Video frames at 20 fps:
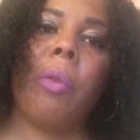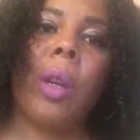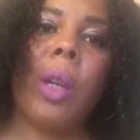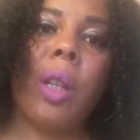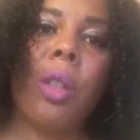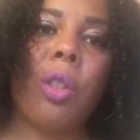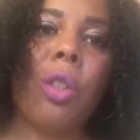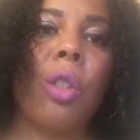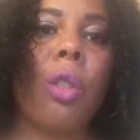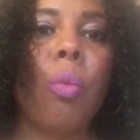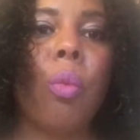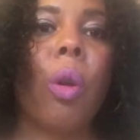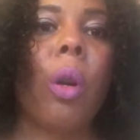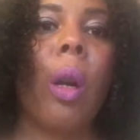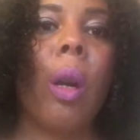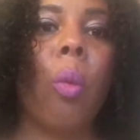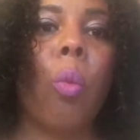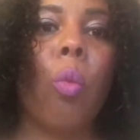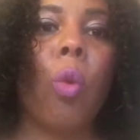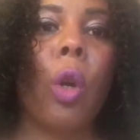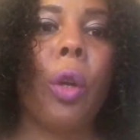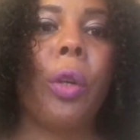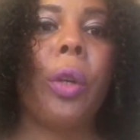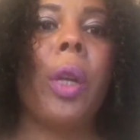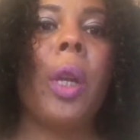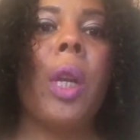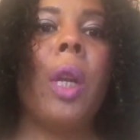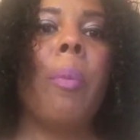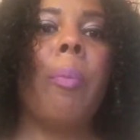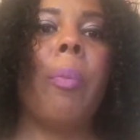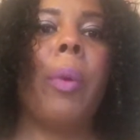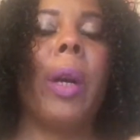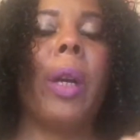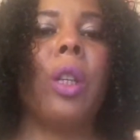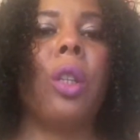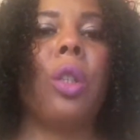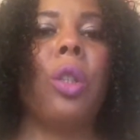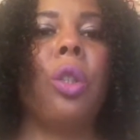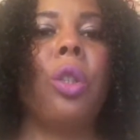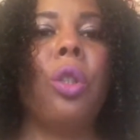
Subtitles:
I can do what I want. But